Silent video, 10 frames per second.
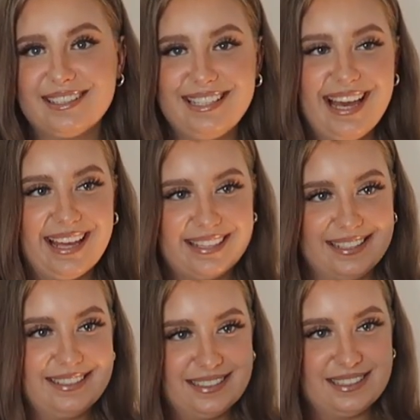I could
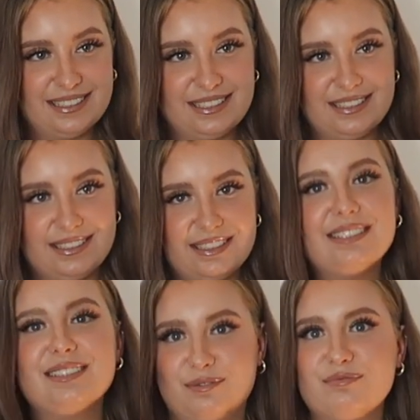definitely see you in it on a
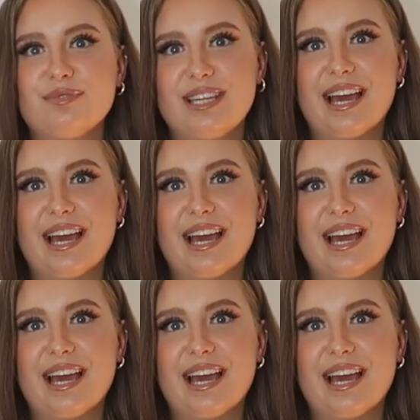date night, so.